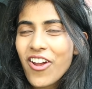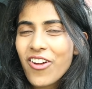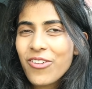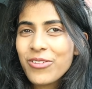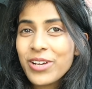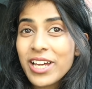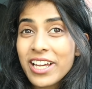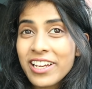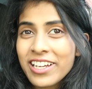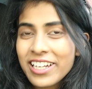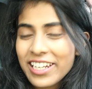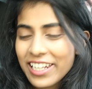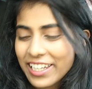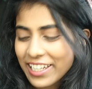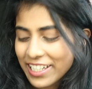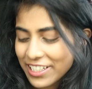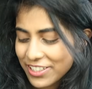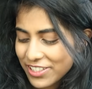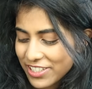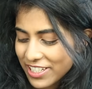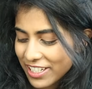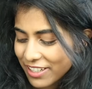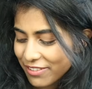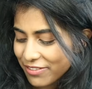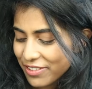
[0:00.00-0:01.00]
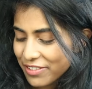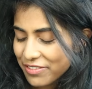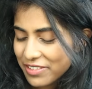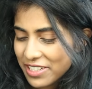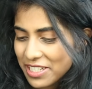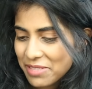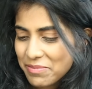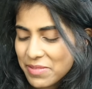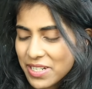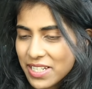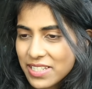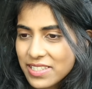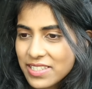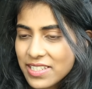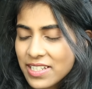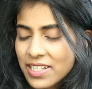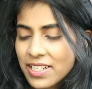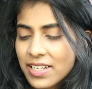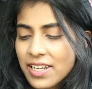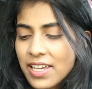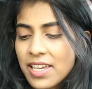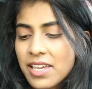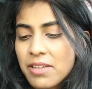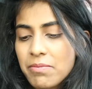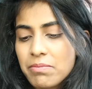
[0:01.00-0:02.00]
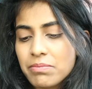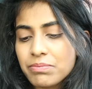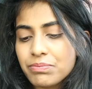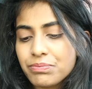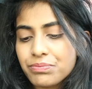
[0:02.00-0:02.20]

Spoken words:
We're early, actually. 15 minutes early.